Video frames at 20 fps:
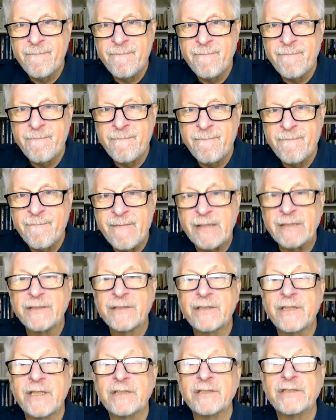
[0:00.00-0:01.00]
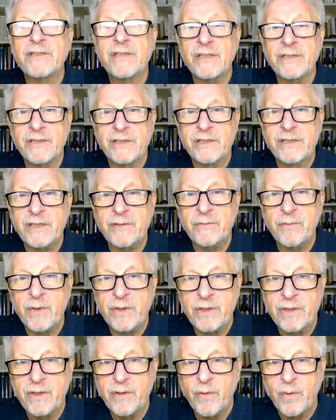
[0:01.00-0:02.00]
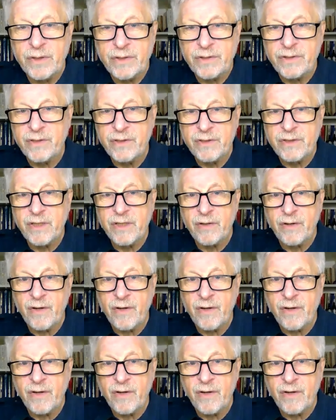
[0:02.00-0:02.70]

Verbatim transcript: let's, let's just see what questions there are.